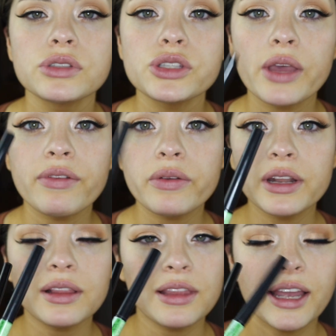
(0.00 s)
So I've
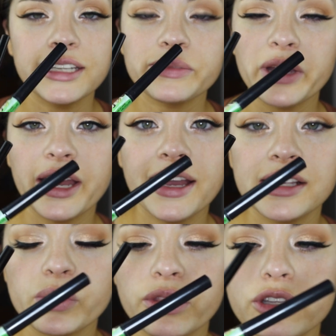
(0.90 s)
already lined my
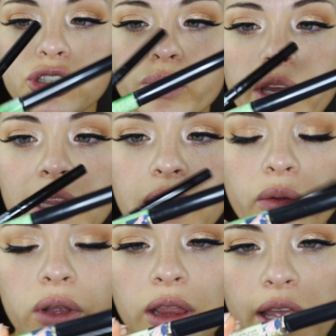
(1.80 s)
eyes with the Schwing
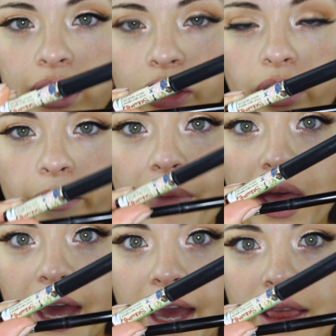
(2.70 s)
Liquid Liner
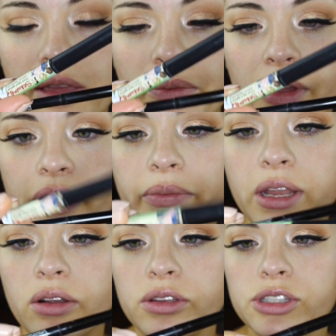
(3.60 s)
by The Balm
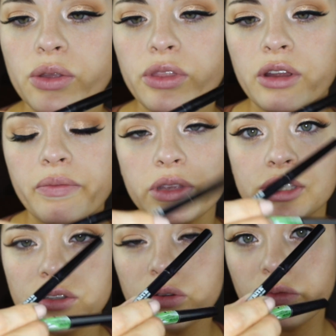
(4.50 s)
and also their
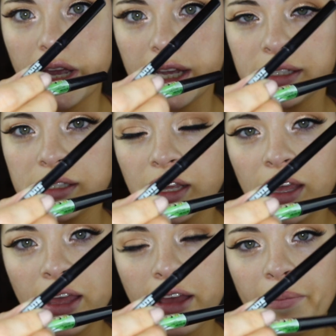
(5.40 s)
Mr. Right
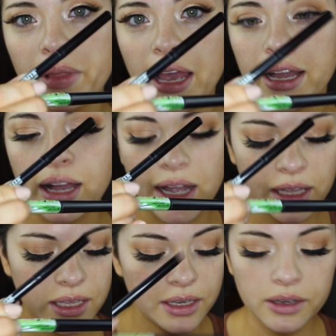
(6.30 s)
black
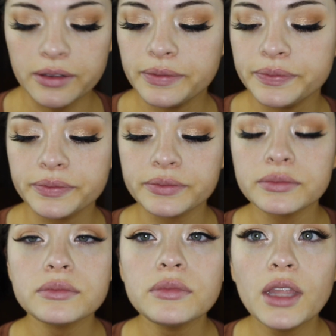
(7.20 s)
eyeliner.
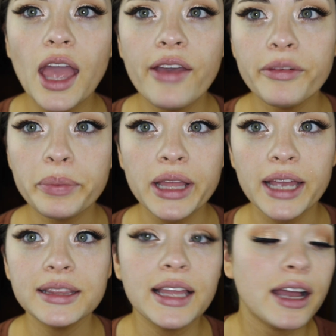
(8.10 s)
I
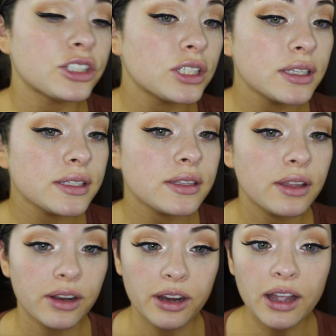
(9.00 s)
applied lashes
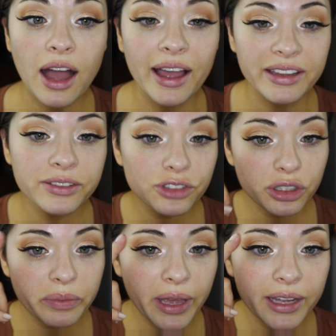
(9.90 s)
that are kind of
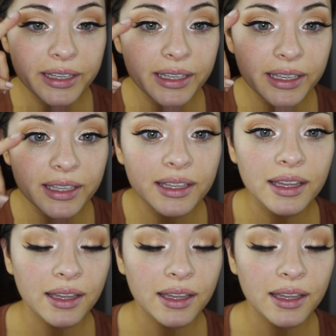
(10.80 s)
dramatic,